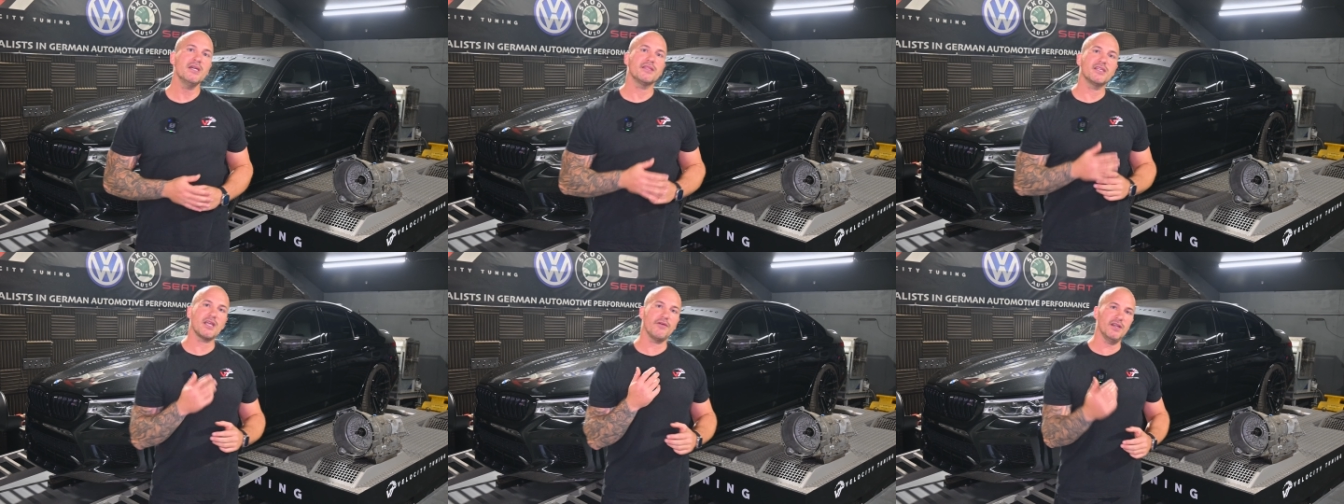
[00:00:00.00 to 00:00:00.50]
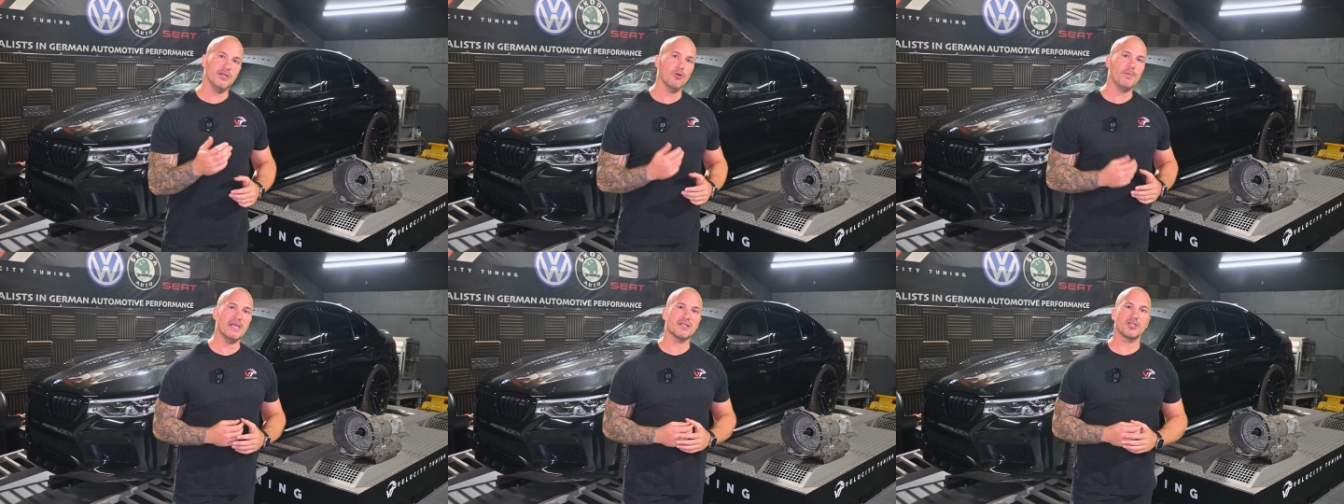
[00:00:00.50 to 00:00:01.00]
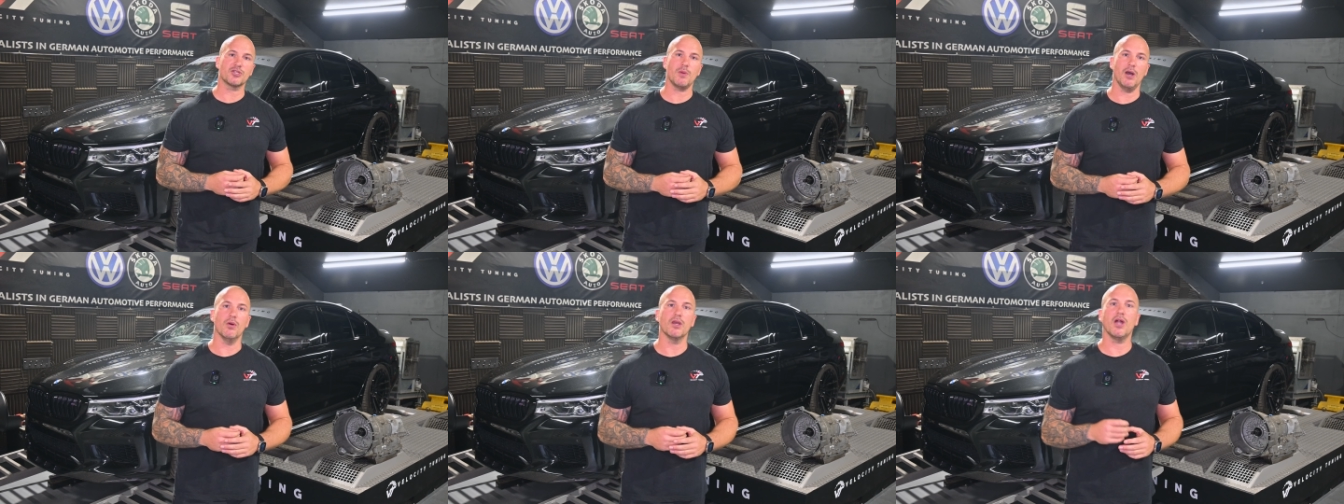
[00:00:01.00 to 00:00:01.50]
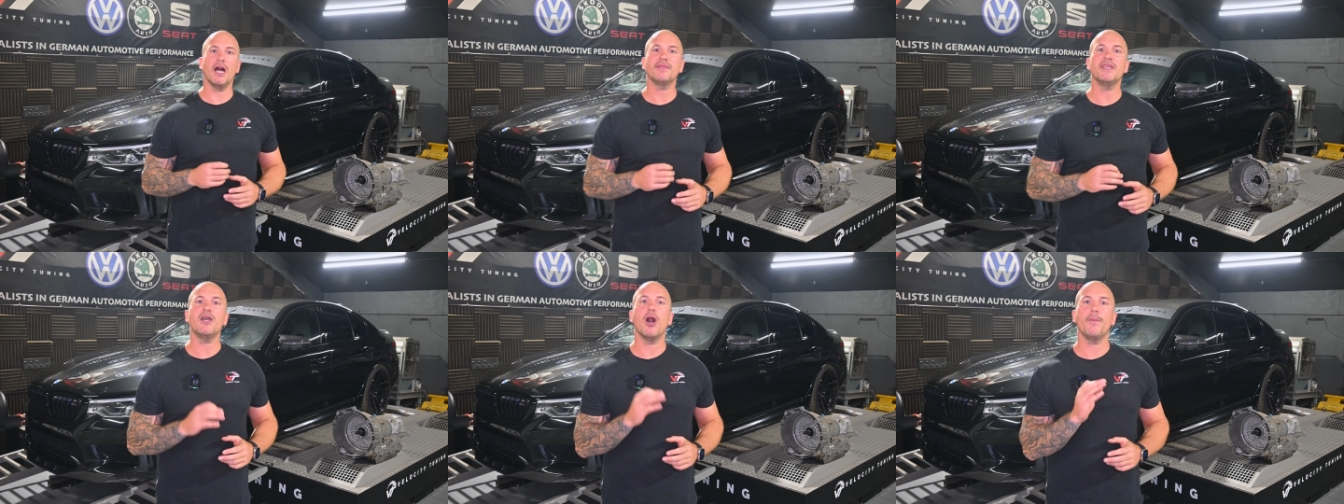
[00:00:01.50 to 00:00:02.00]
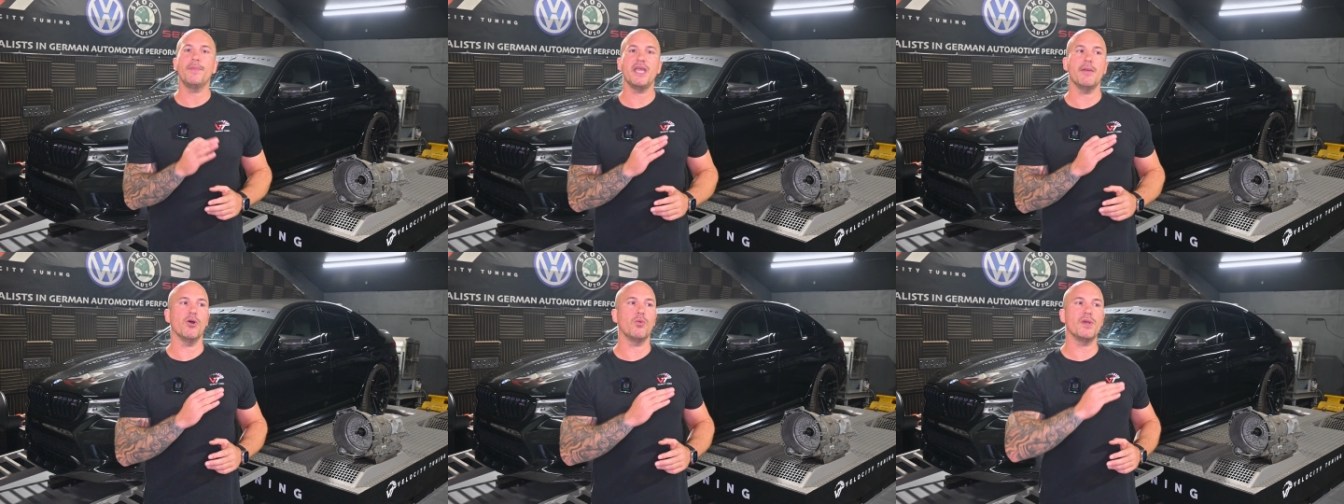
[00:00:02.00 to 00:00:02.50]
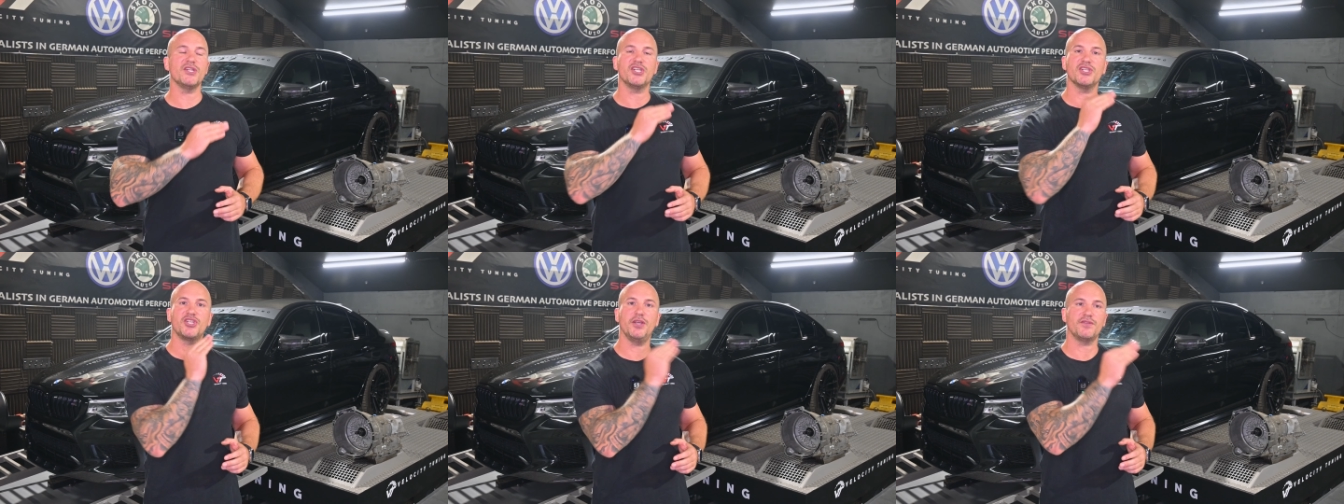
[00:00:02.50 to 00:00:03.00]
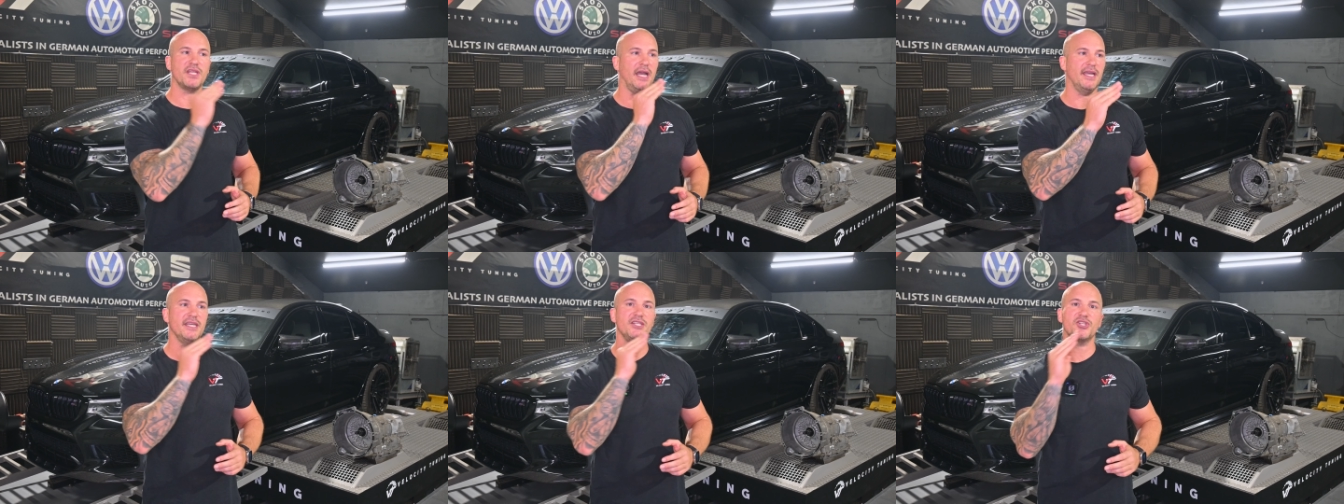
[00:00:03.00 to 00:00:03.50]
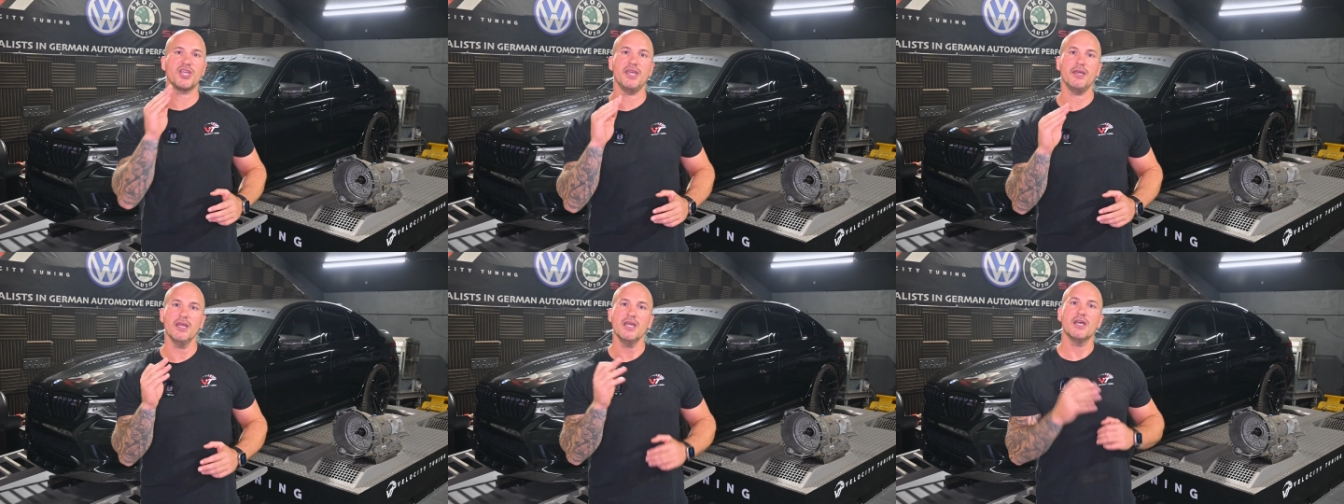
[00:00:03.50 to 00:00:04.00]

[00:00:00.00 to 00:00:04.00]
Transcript: There's other little bits as well, like the RPM at which it shifts at each gear